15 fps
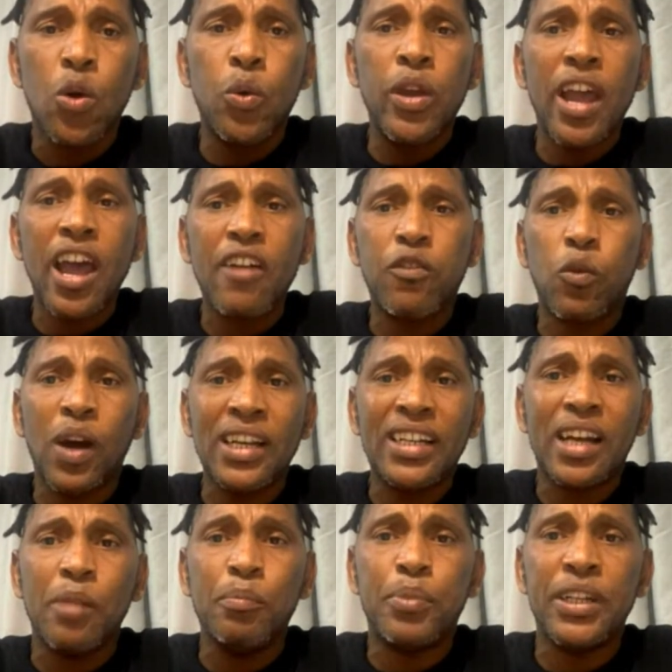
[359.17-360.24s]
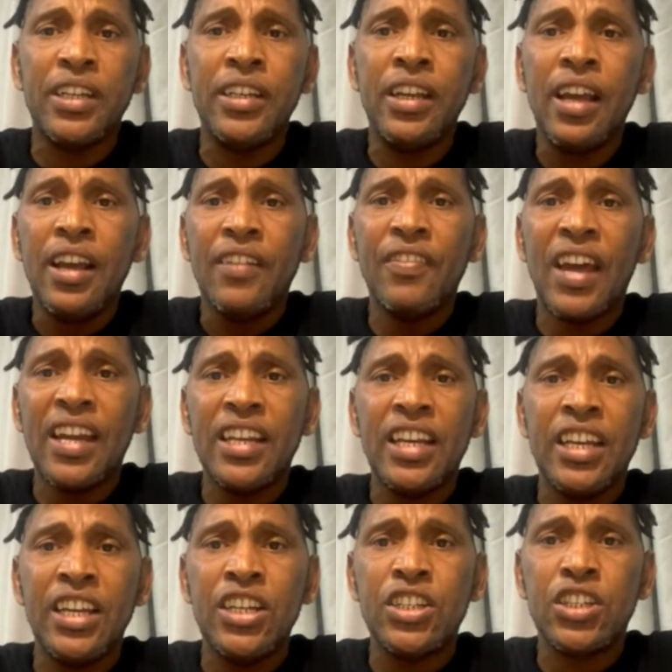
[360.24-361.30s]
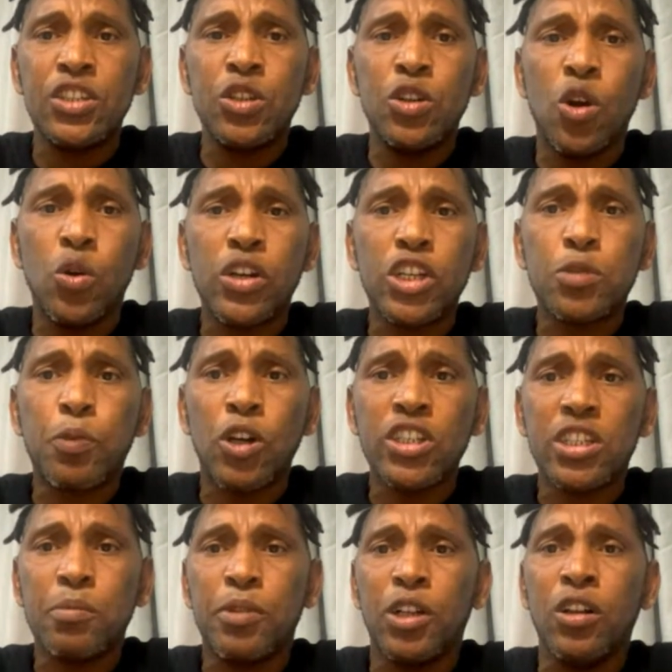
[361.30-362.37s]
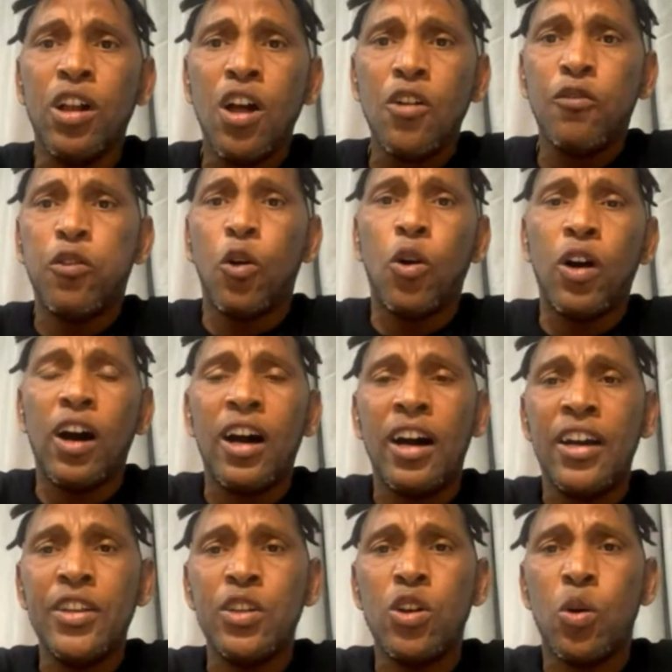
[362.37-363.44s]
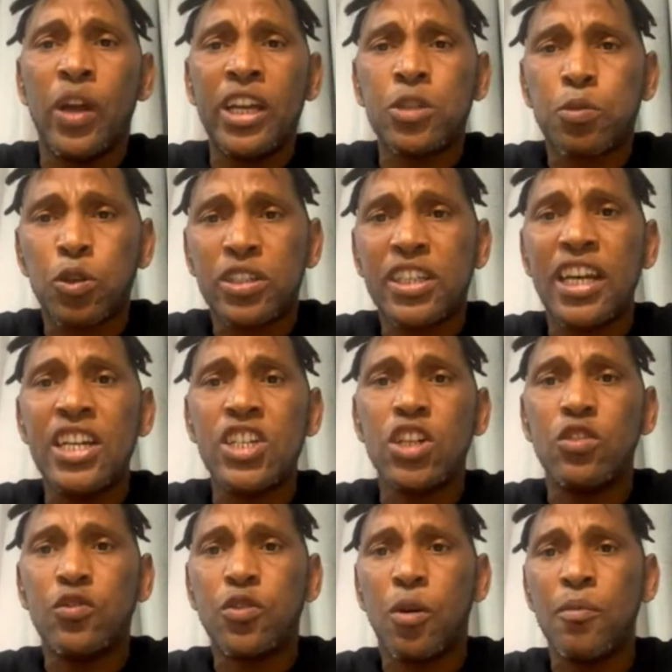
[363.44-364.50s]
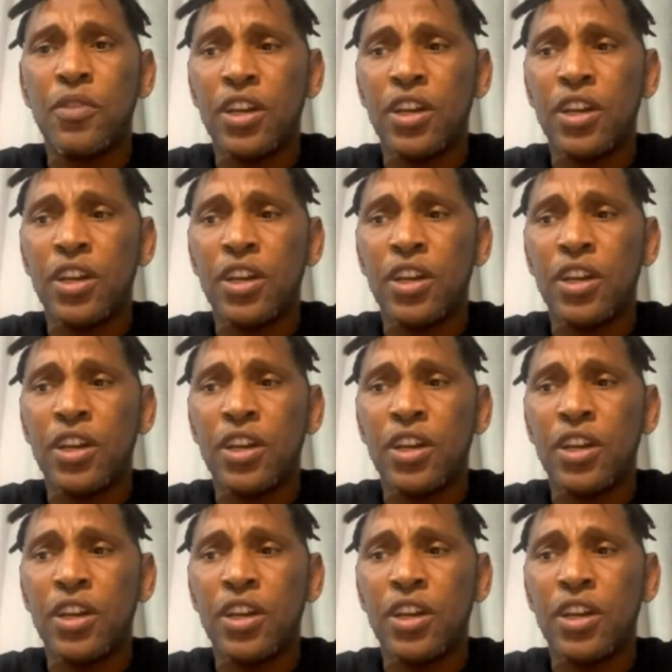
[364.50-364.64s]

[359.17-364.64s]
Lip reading: We have one company that is, responsible for, exploitation from